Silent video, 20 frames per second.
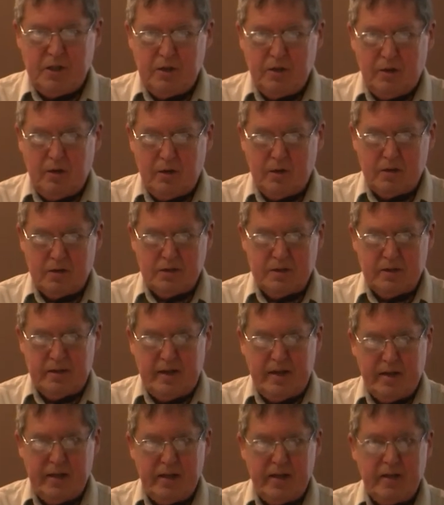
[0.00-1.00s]
He honors
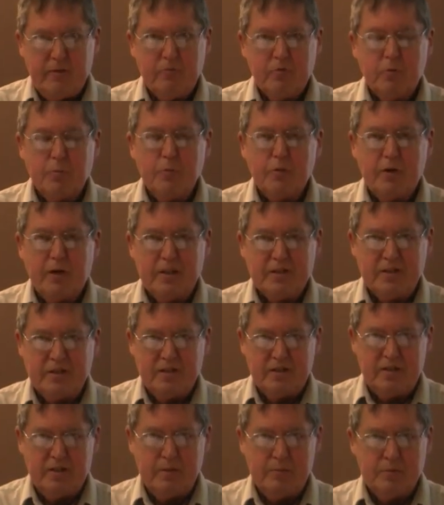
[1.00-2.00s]
that. He will
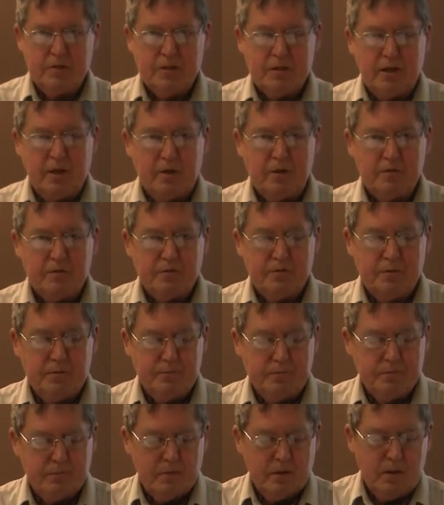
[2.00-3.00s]
presence Himself.
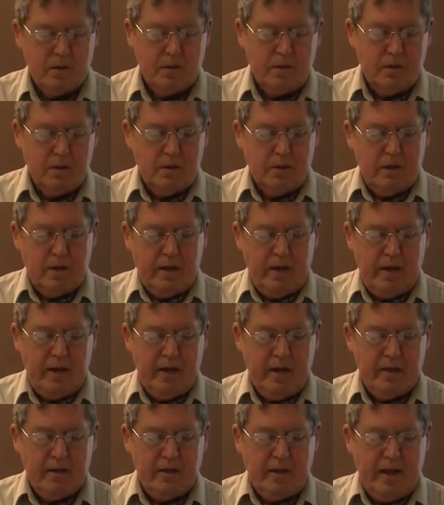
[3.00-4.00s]

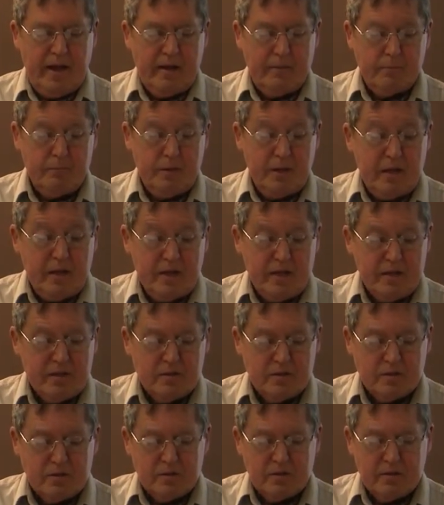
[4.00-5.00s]
And that
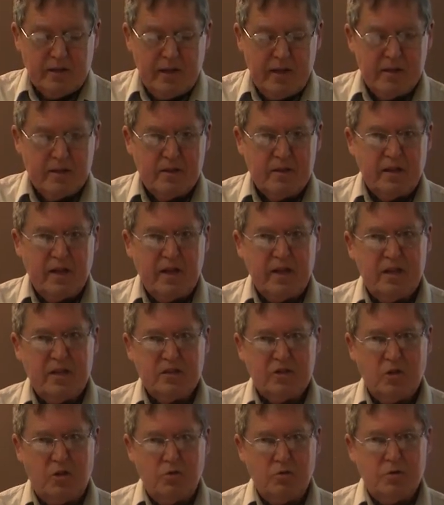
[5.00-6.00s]
means then that
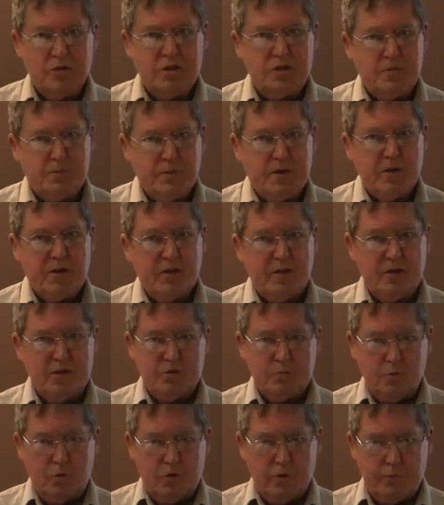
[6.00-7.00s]
His Holy Spirit
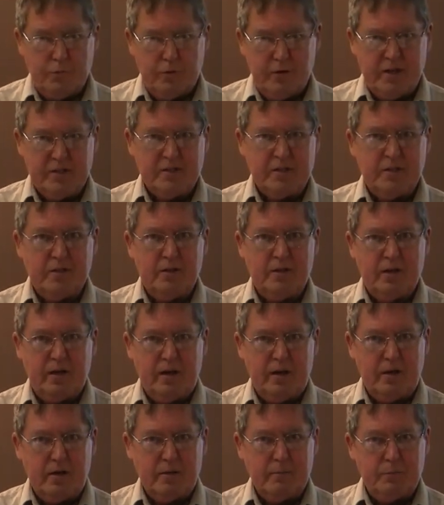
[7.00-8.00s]
is more present
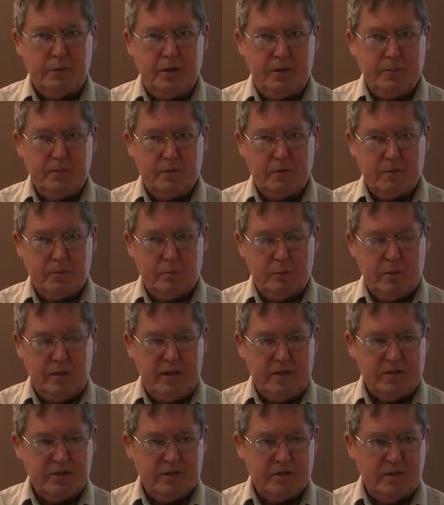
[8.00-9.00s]
there and people are
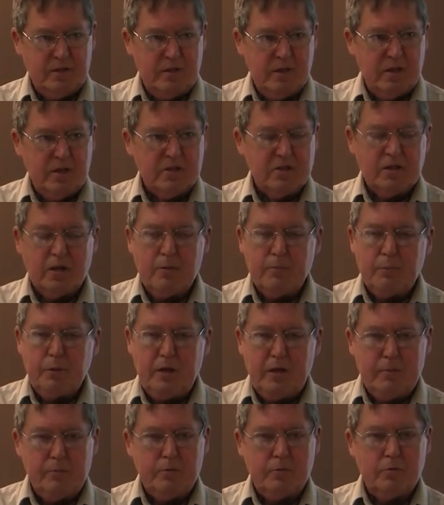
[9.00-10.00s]
blessed. Some
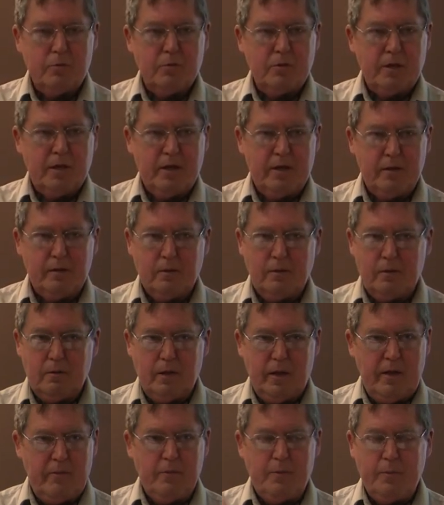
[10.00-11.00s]
people can
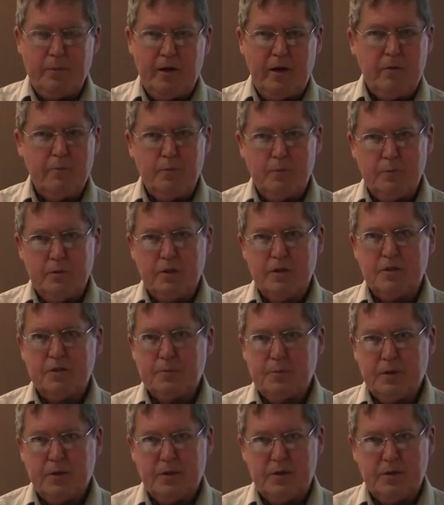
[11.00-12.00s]
claim a palpable
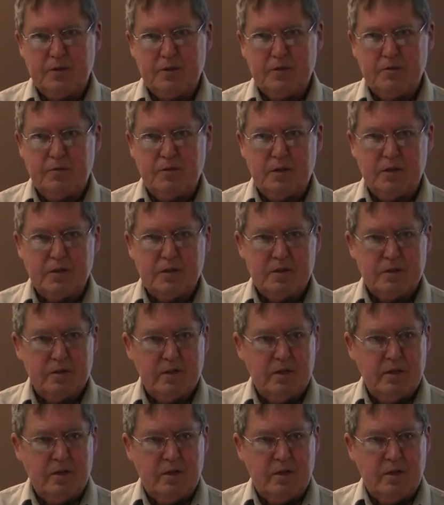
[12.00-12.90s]
experience of this.